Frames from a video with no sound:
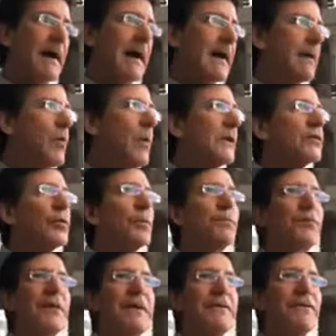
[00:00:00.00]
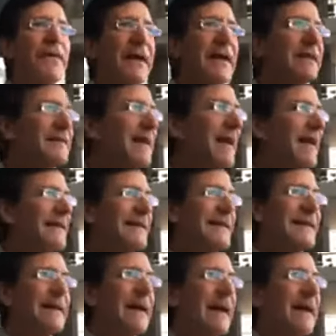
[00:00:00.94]
want to prevent and
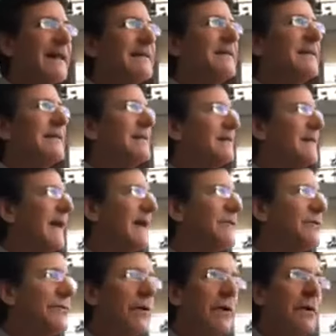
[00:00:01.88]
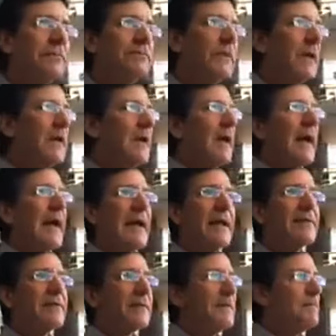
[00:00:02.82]
detection.
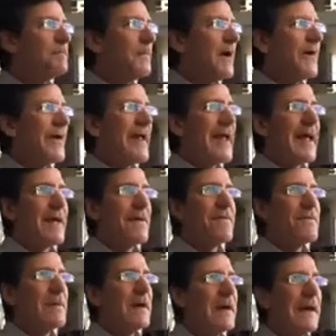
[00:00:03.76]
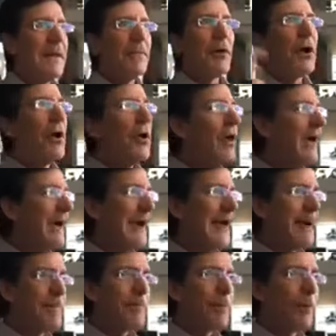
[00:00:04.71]
It's very liberal and
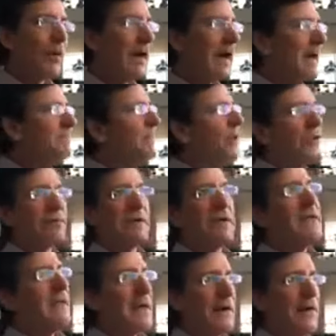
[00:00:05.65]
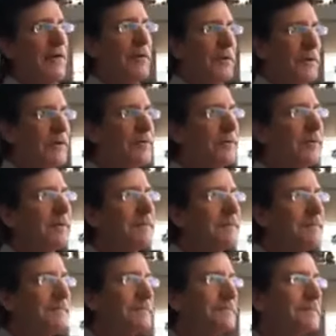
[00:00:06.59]
ample. I'm not taking any risk. Do you
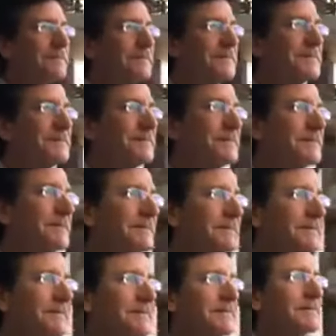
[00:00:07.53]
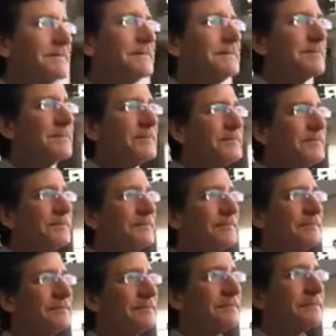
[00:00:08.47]
see how,
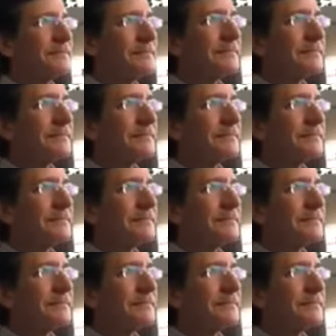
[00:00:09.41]
for the